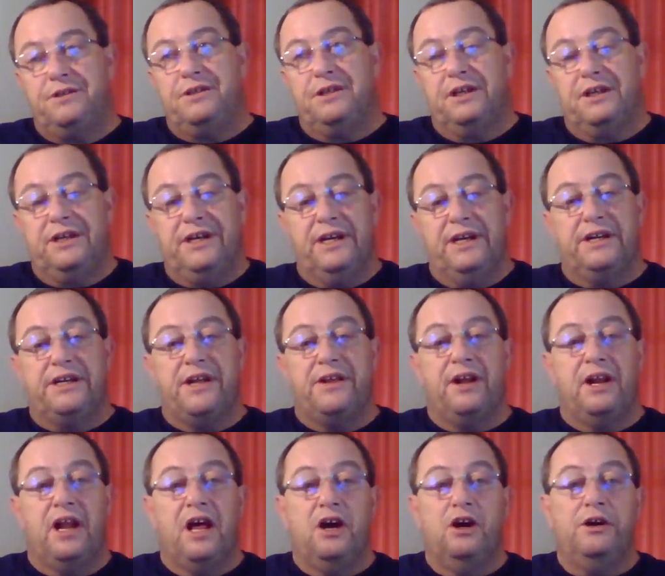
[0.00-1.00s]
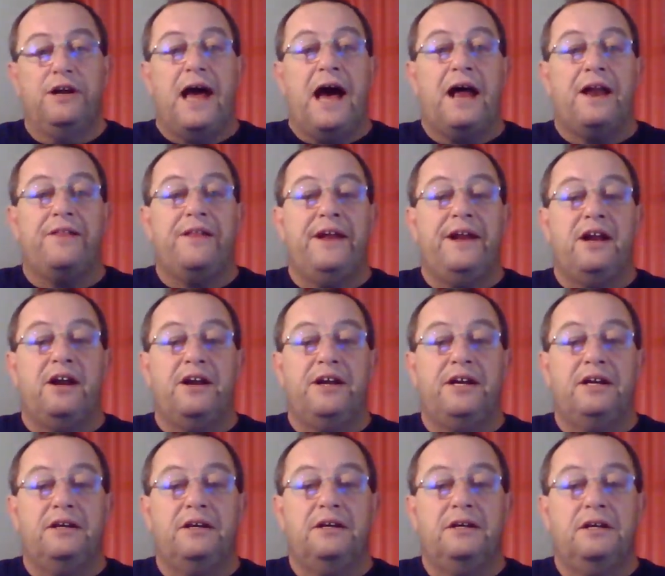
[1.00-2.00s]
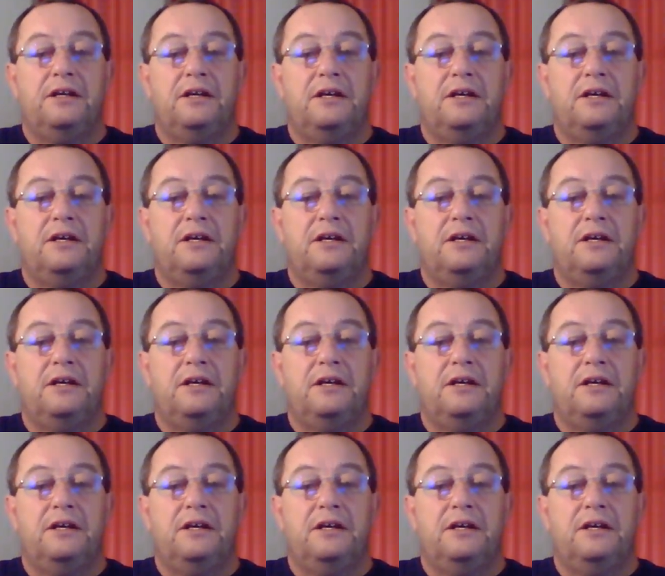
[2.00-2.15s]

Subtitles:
get another load out of that area,